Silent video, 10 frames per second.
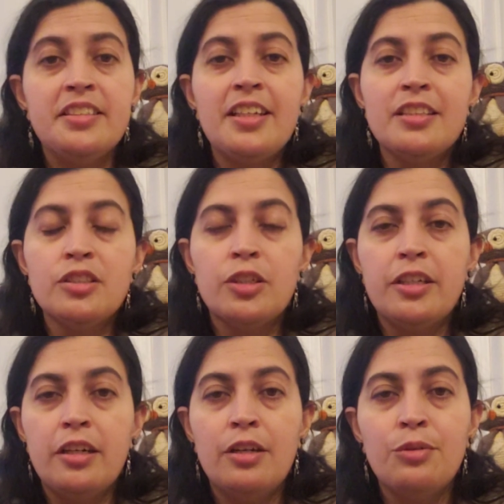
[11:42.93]
to get
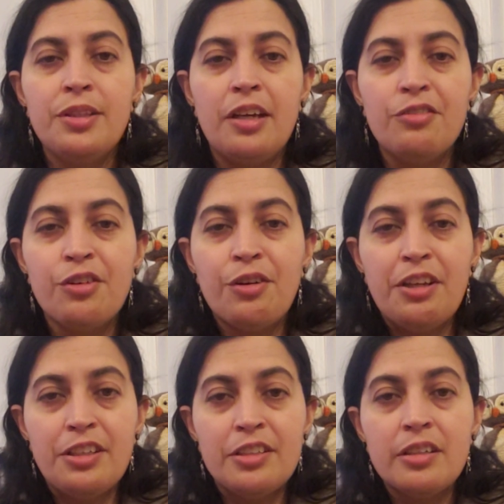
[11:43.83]
started on with that
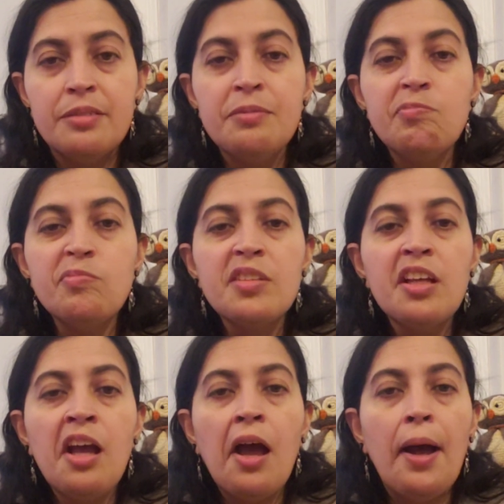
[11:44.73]
furry yarn.
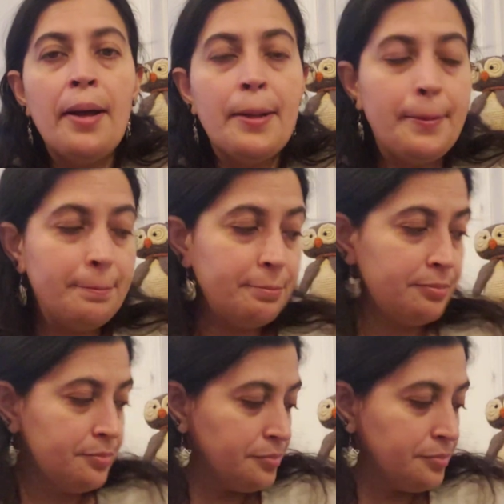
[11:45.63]
And